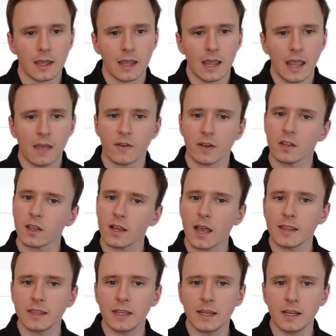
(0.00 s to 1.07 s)
If I click
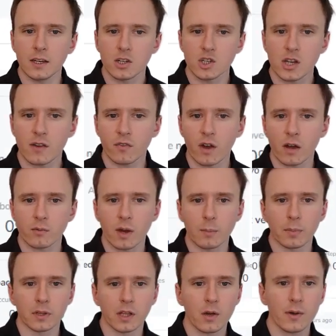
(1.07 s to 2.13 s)
on the chevron right
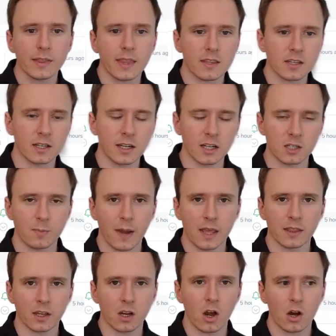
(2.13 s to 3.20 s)
below it, that's going to
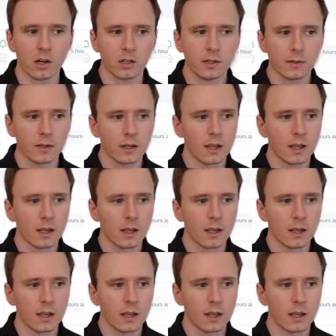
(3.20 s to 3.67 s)
expand the card.